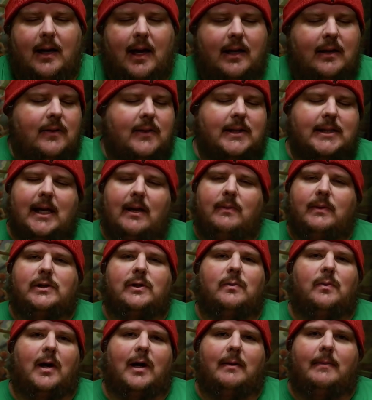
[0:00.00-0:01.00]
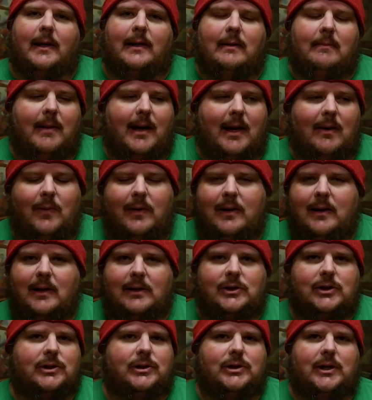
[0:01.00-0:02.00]
And you can say what you want about the man, whether or not
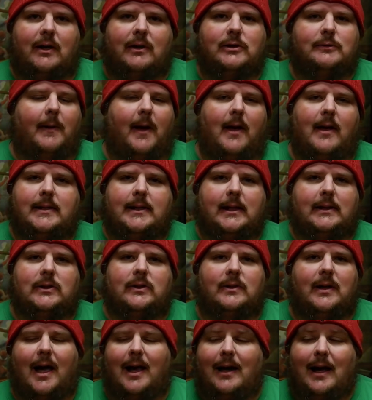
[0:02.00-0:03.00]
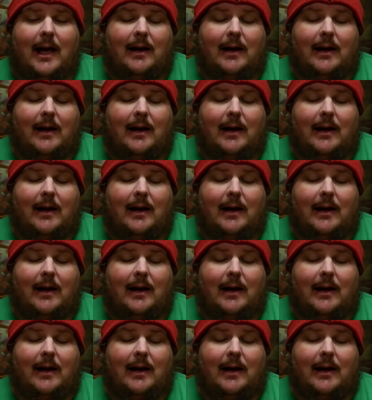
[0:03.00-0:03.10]
you share his politics or not.